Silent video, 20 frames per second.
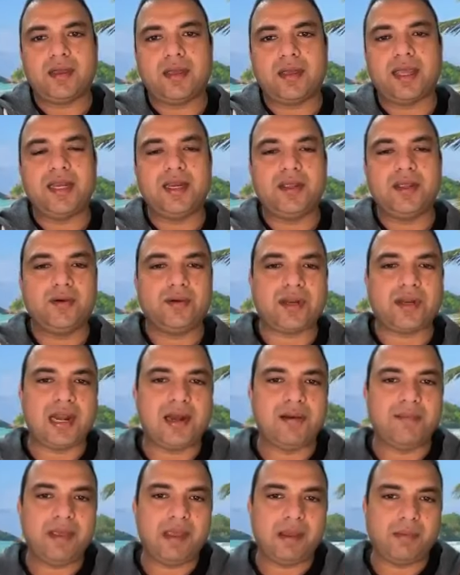can you
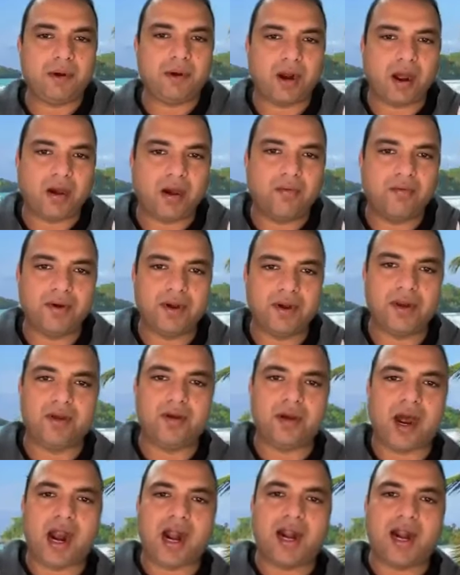tell me about how would
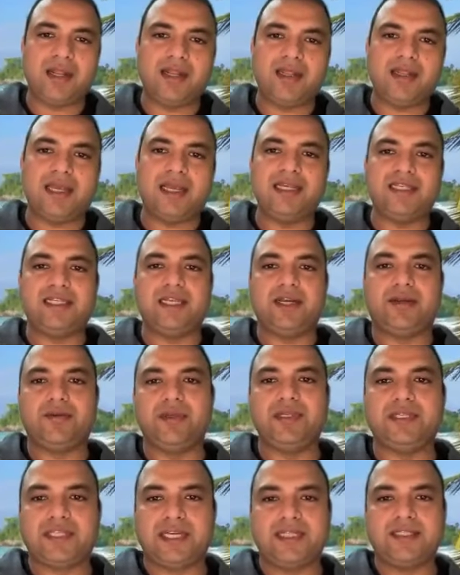you harden the
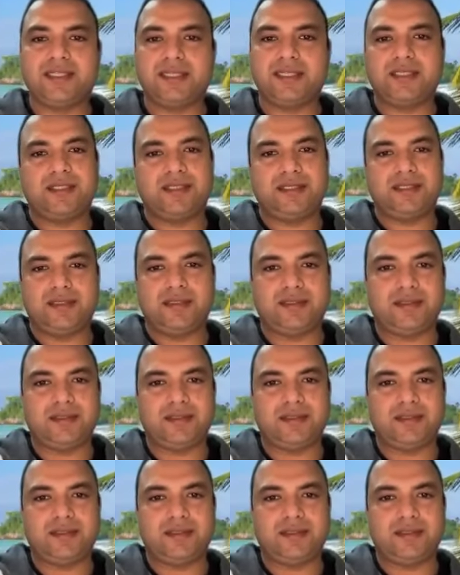EC2 instances?